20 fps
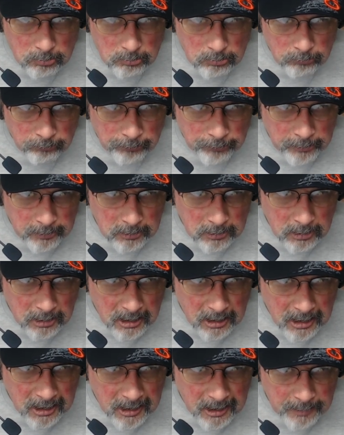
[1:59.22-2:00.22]
for,
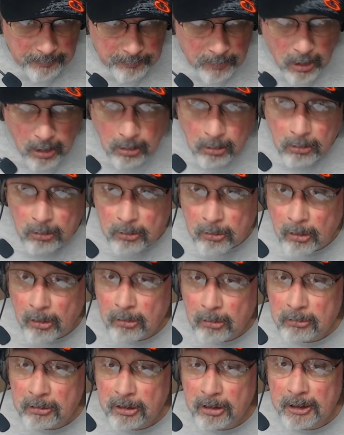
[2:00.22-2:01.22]
uh, oh,
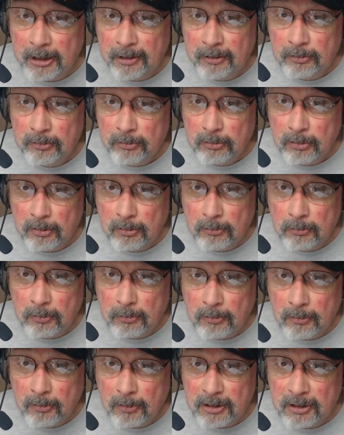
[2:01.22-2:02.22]
okay,
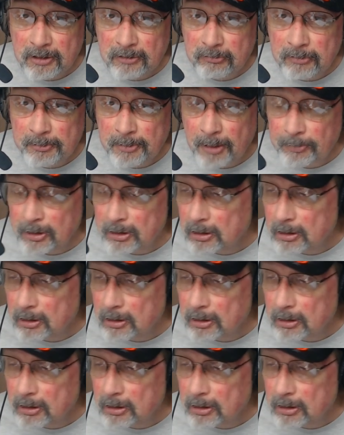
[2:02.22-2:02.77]
just remember,